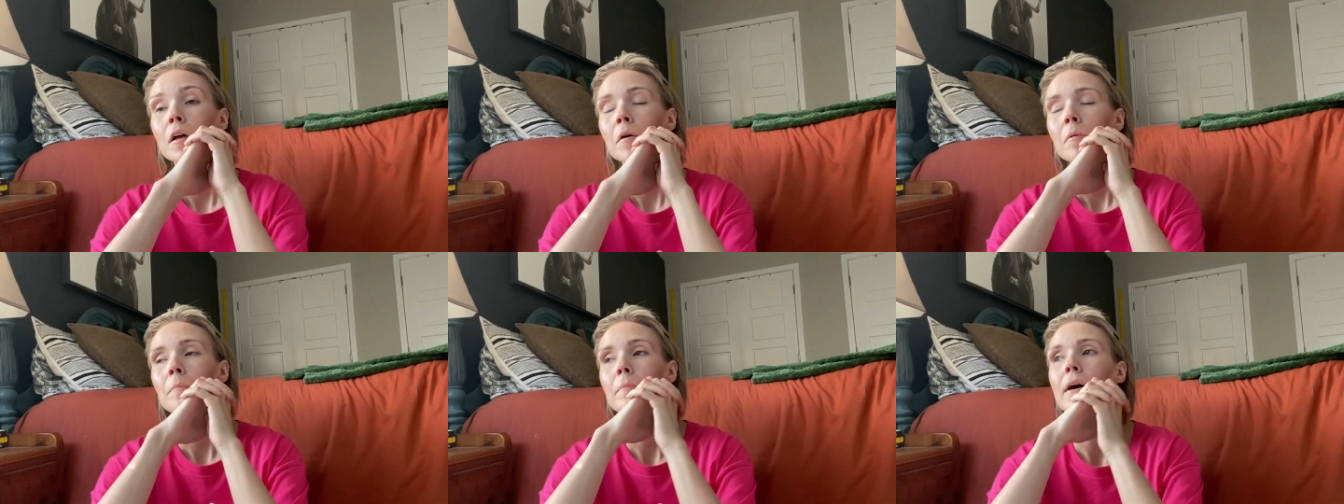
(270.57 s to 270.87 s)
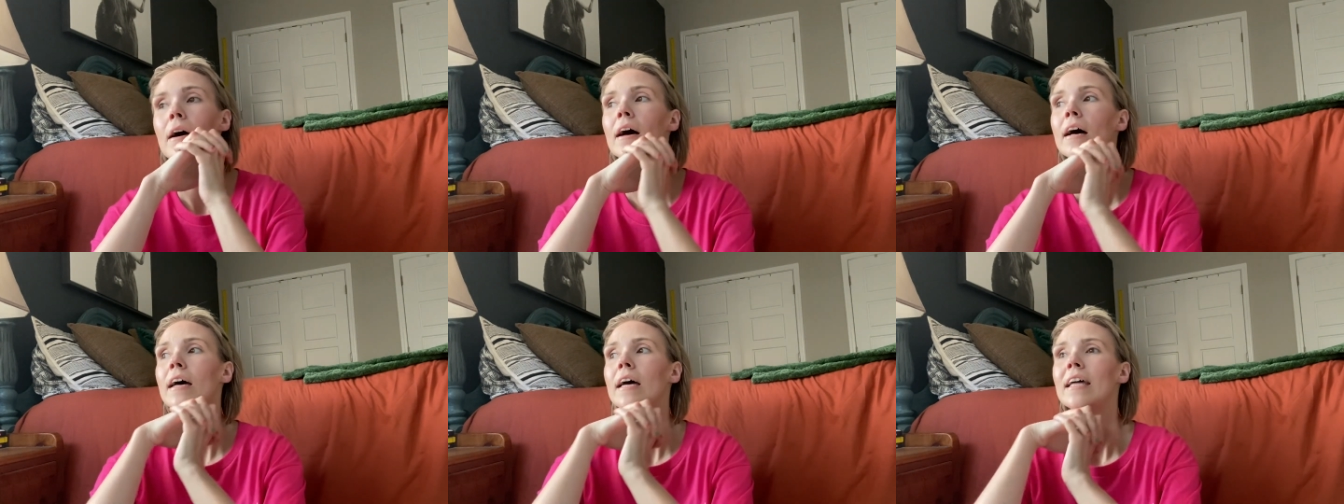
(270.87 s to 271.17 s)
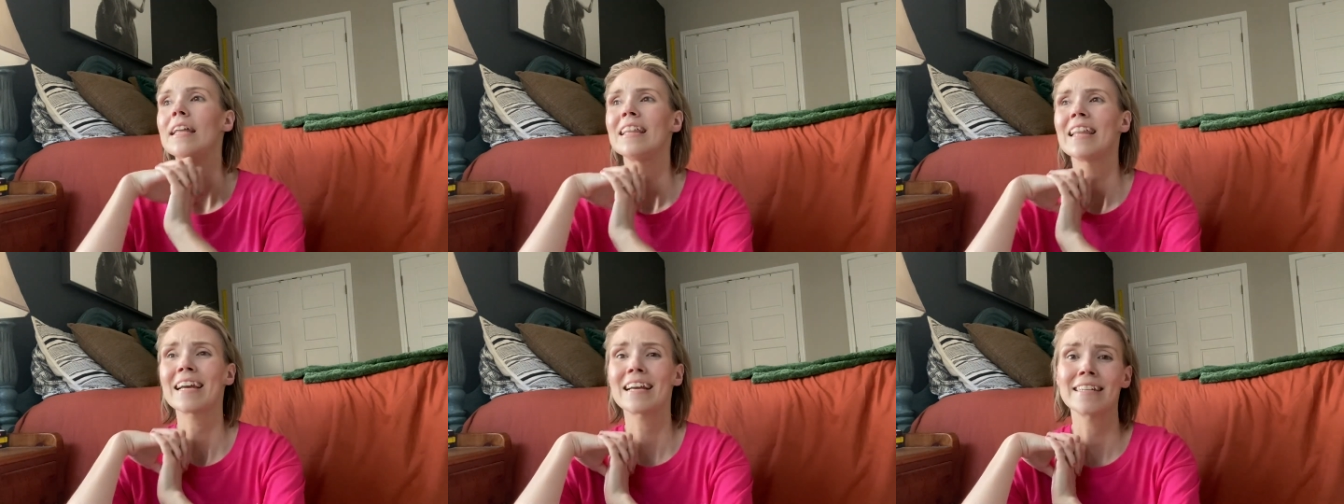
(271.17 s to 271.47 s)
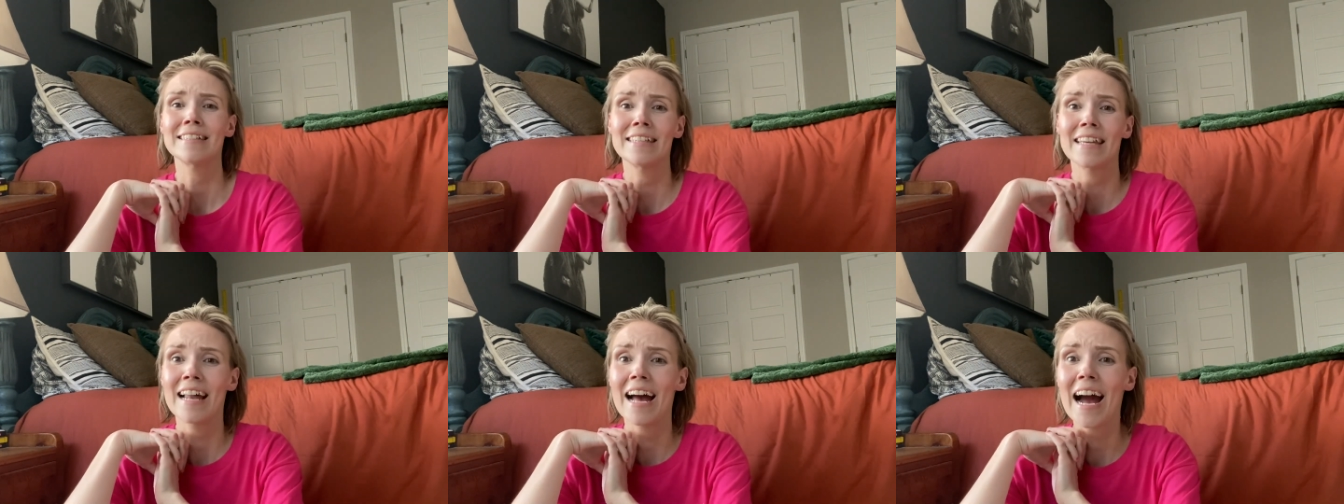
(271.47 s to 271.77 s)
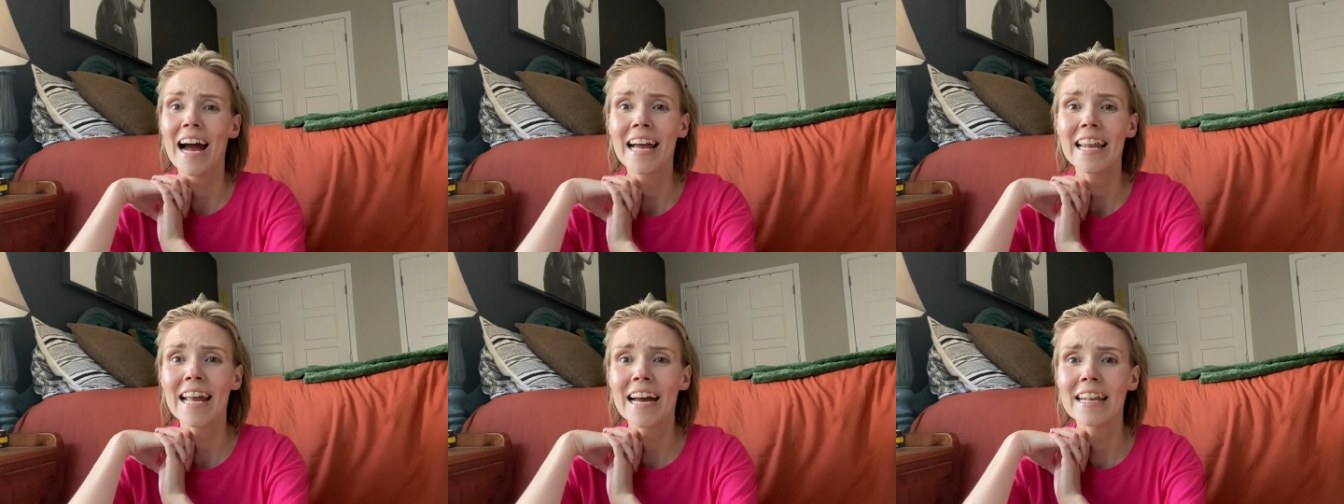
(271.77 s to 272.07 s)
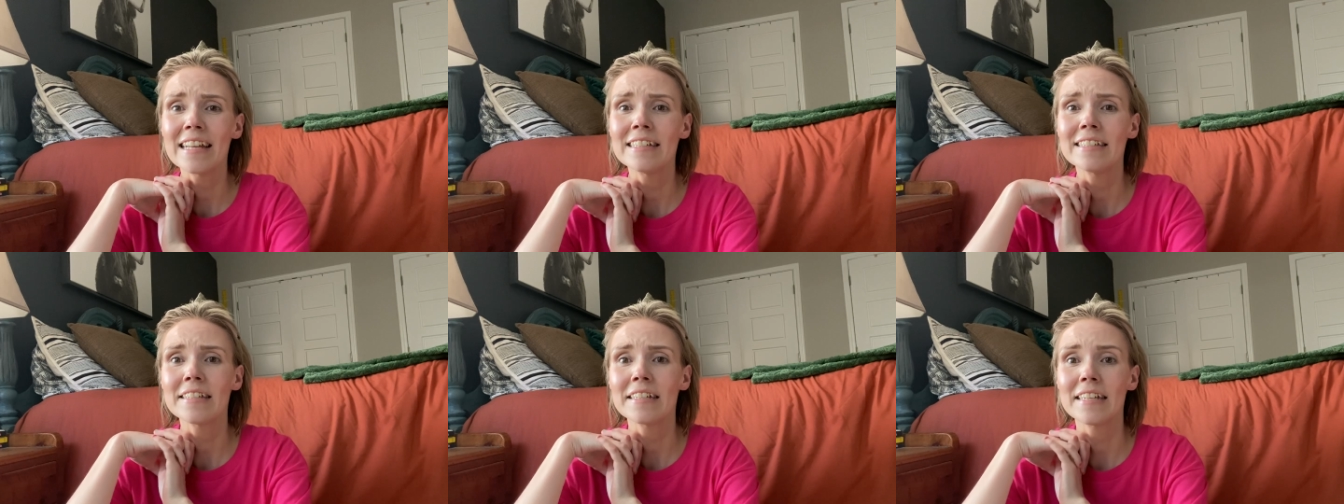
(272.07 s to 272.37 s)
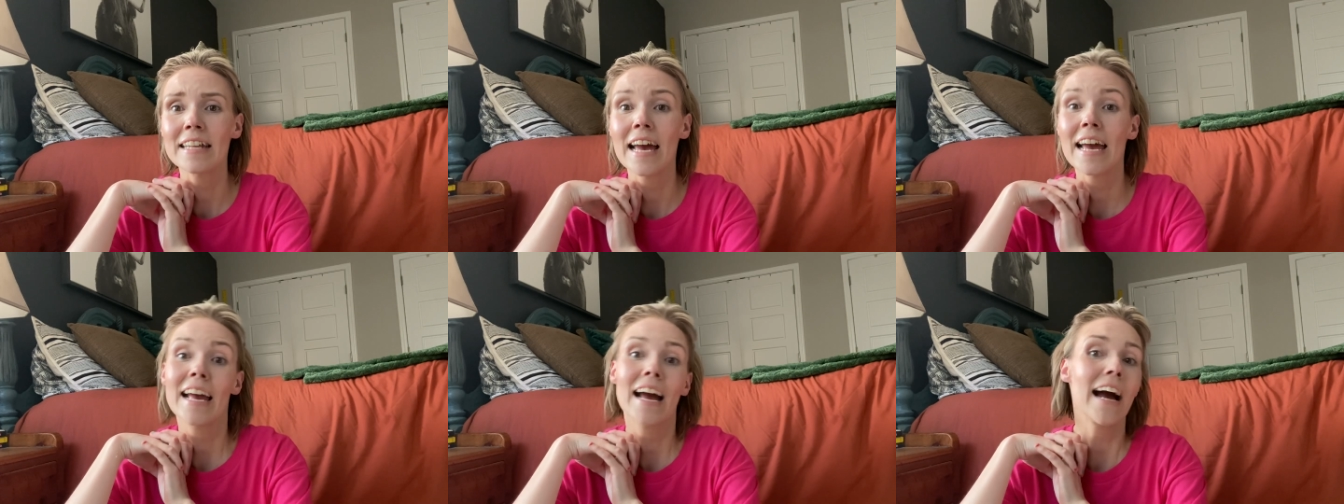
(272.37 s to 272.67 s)
but like I said, high 90s
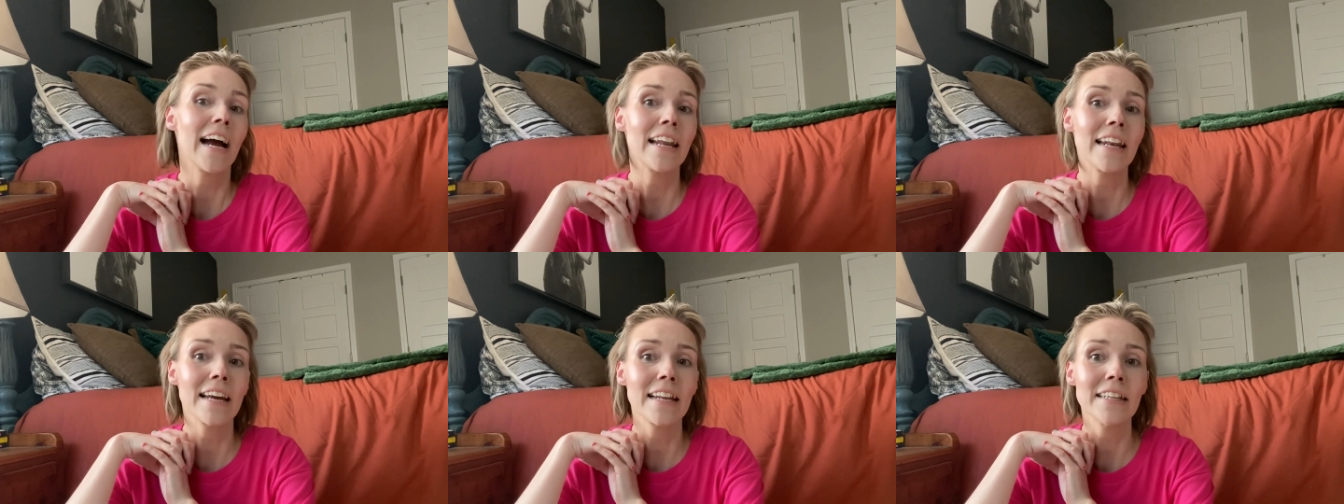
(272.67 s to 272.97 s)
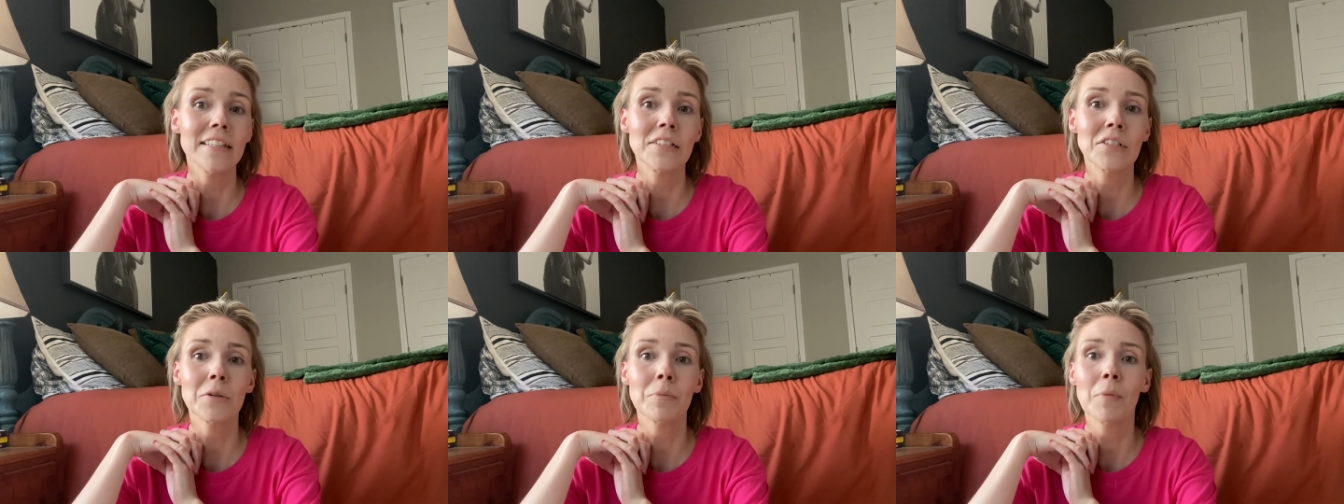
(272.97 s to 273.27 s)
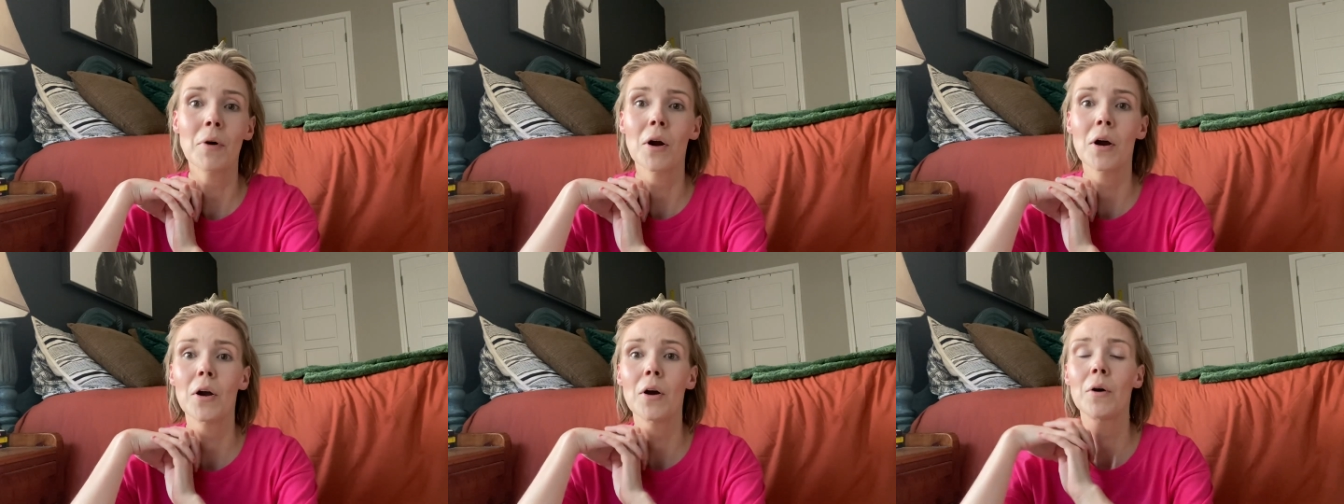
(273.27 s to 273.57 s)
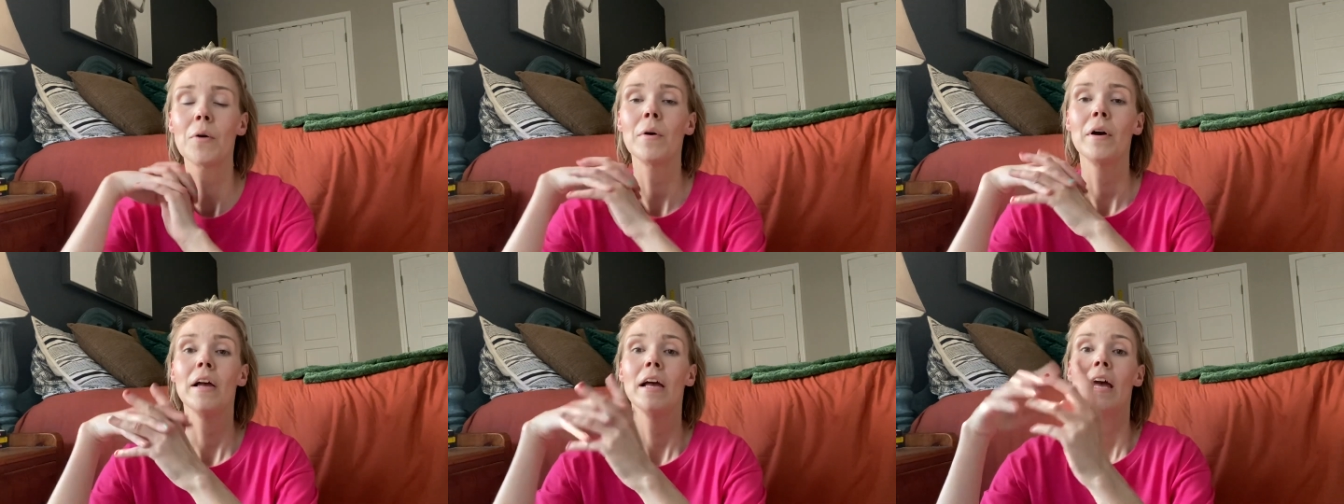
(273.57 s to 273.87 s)
today, high 90s tomorrow.